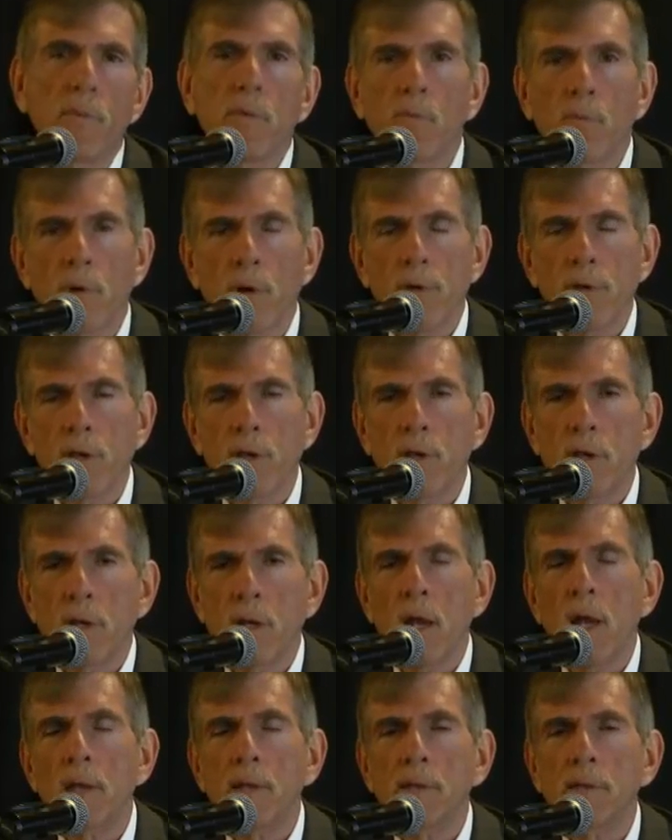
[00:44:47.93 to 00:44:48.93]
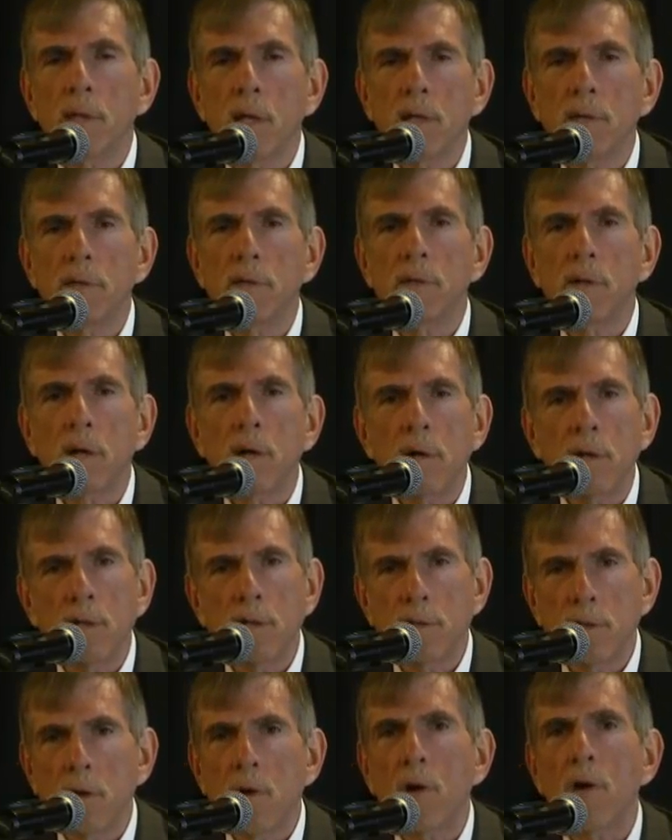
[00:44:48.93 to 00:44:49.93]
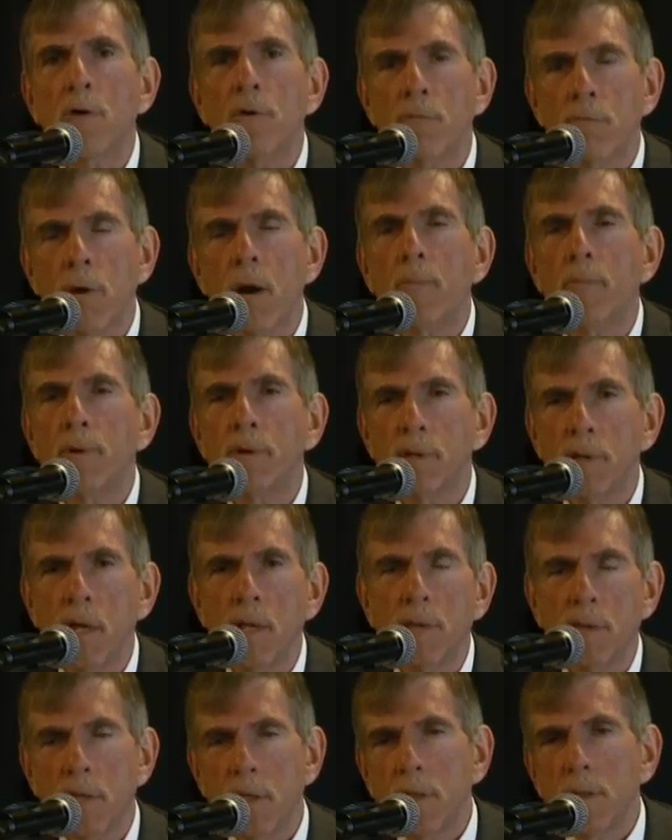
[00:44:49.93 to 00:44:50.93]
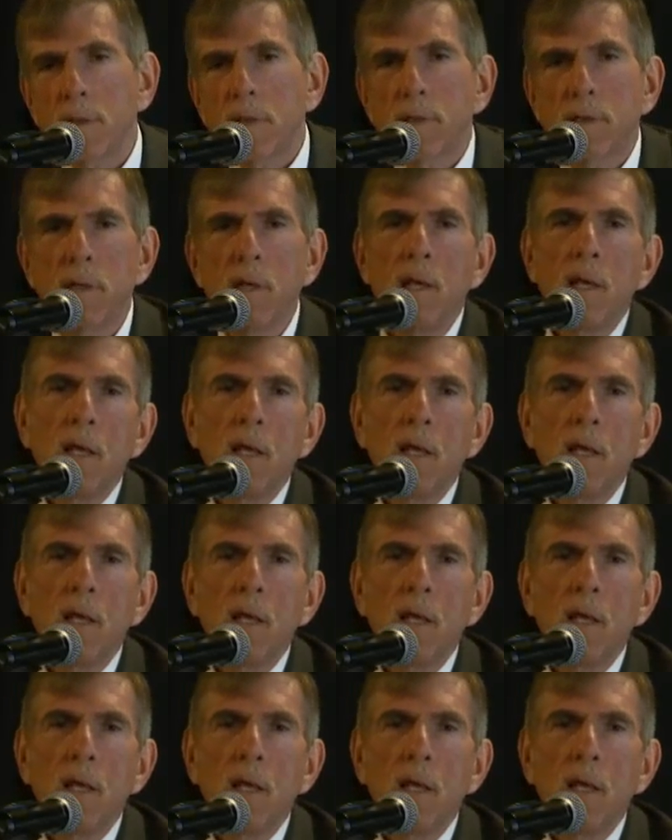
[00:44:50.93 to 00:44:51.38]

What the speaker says: where the United States attorneys are, who represent these